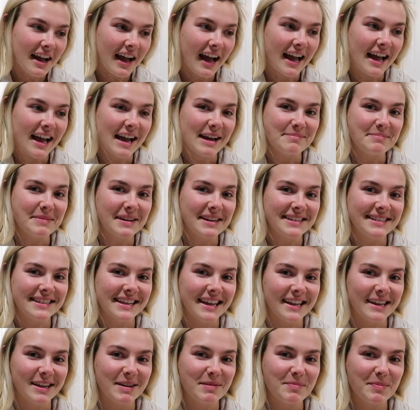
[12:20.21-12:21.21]
I had my
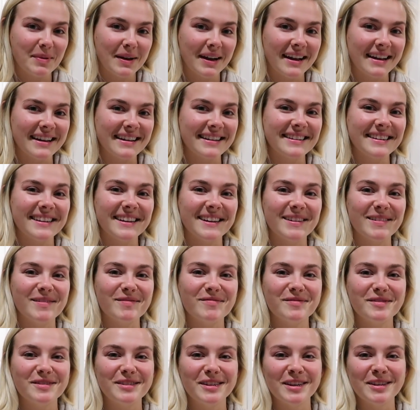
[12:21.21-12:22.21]
second pint
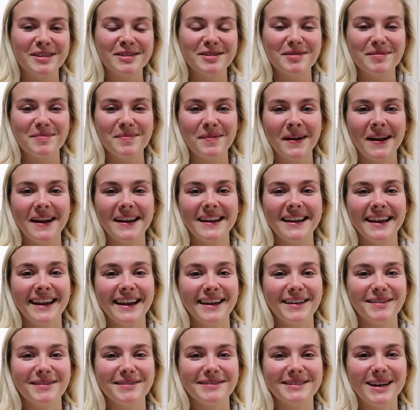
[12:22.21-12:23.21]
of gingerbread
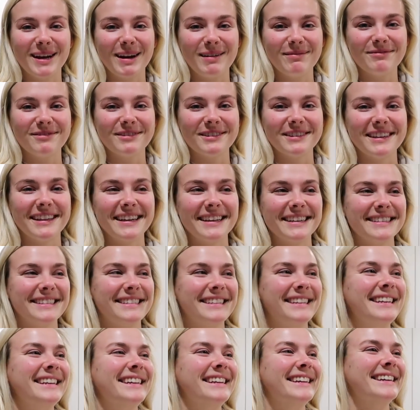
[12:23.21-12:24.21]
Halo Top for
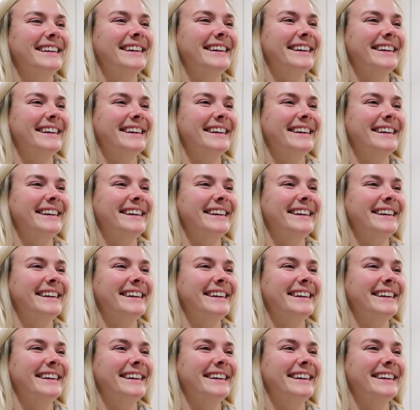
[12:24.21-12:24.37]
lunch.